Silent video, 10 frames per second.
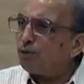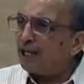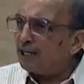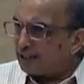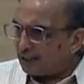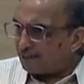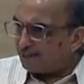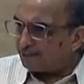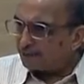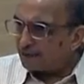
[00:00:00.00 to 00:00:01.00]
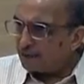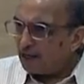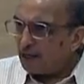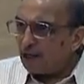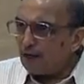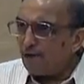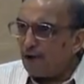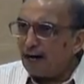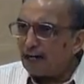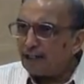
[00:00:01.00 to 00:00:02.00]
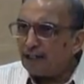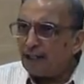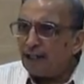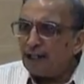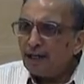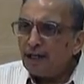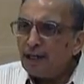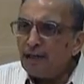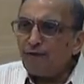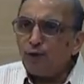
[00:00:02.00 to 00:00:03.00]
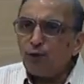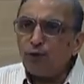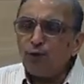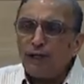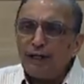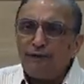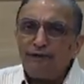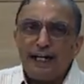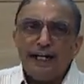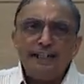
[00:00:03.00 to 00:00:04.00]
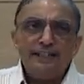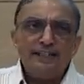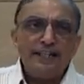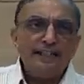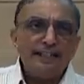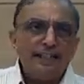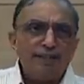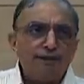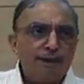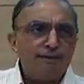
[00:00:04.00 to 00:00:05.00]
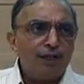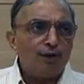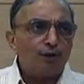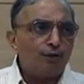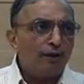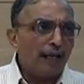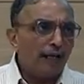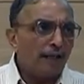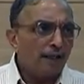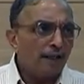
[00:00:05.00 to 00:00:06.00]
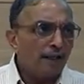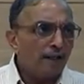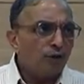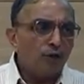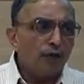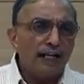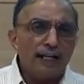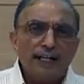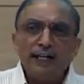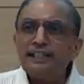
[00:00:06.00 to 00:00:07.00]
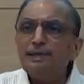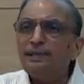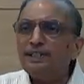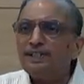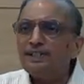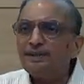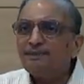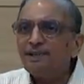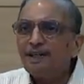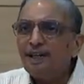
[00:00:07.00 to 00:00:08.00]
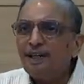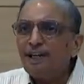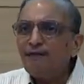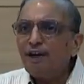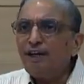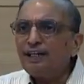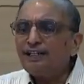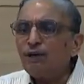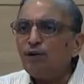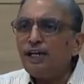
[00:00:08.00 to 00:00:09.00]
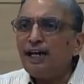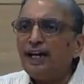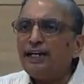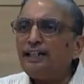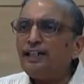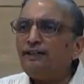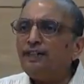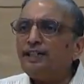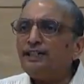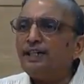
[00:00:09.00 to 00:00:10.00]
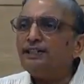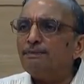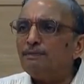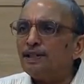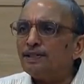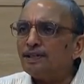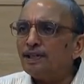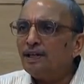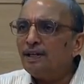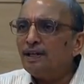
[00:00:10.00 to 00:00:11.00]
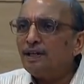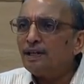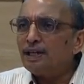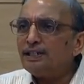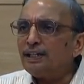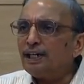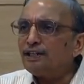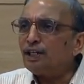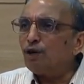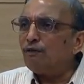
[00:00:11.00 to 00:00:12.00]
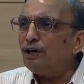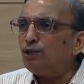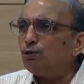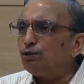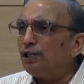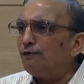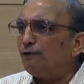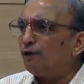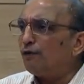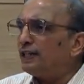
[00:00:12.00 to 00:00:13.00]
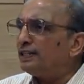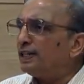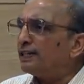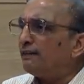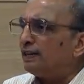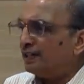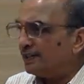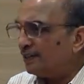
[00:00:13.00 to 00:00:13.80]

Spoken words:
be anything. In fact, if you do not have 10 distinct digits from 0 to 9, you won't get a decimal system. If you have, let's say, only 8 distinct symbols, consider 0, 1, 2, 3, 4, 5, 6, 7,